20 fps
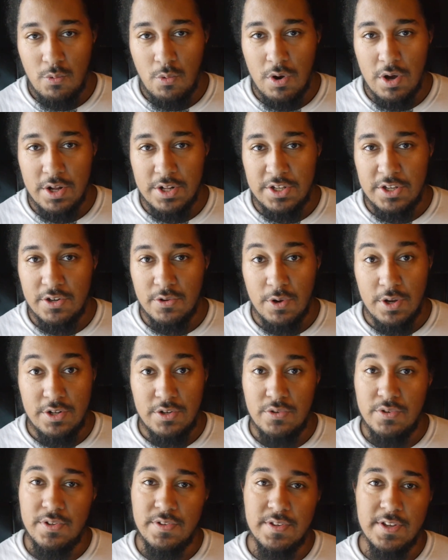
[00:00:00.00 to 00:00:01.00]
what a
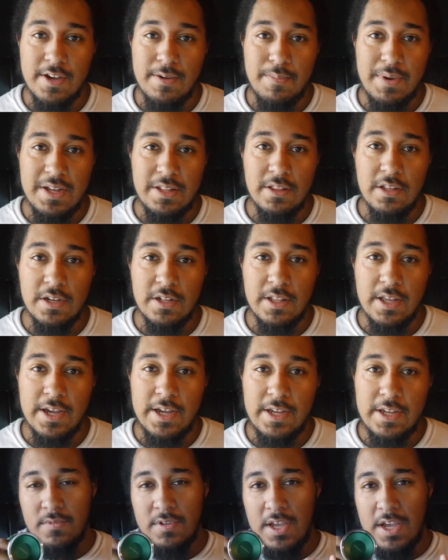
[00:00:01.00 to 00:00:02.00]
new design might look
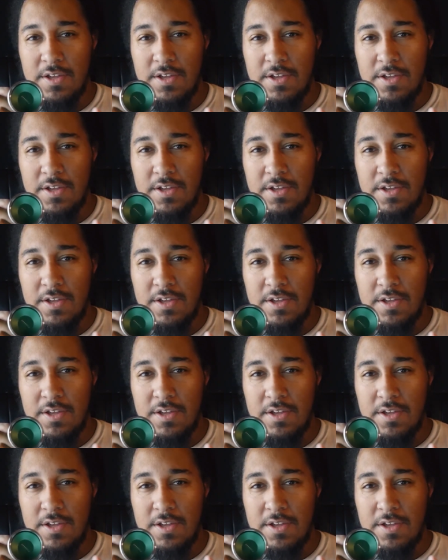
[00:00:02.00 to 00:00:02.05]
like.